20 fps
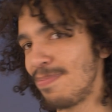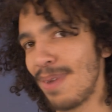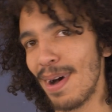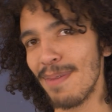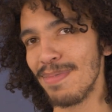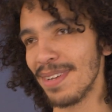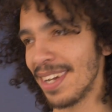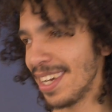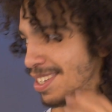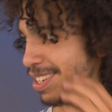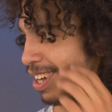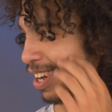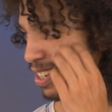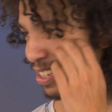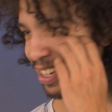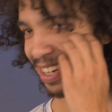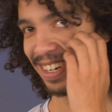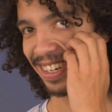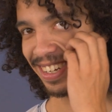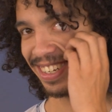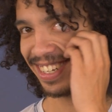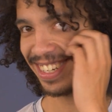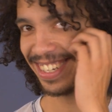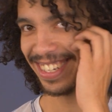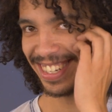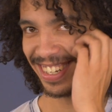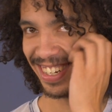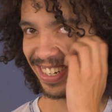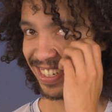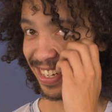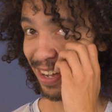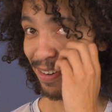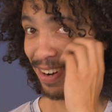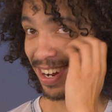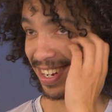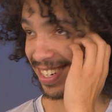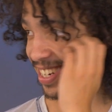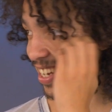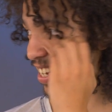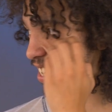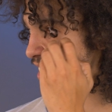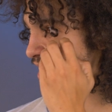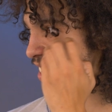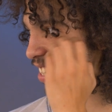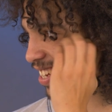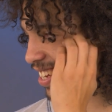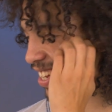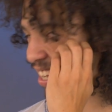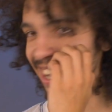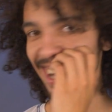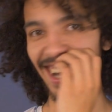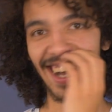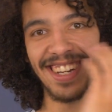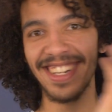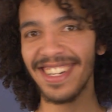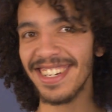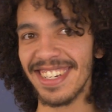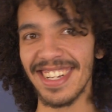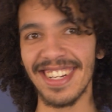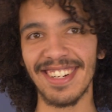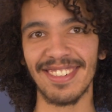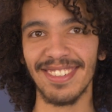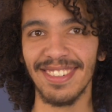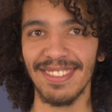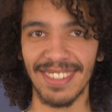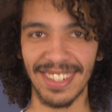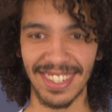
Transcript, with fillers: Puppy gets hot, dog. Is that what I said? Yeah. Unintentional,